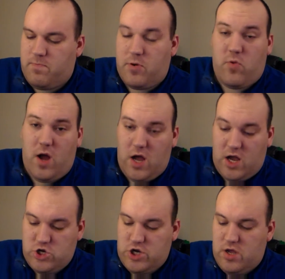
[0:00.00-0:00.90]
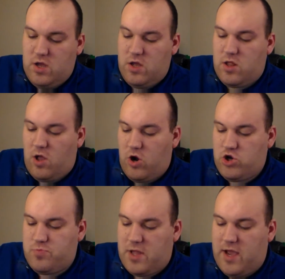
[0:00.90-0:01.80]
Barrage,
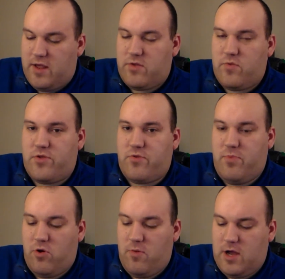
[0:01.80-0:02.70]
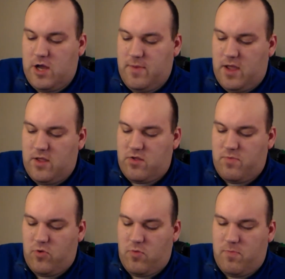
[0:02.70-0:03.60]
Large Blast with Spore Bomb and
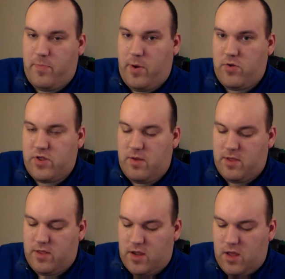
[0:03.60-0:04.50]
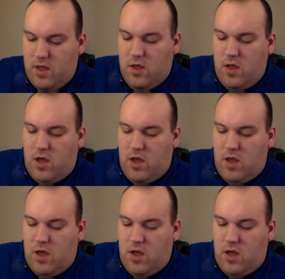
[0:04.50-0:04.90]
Spore Burst ability.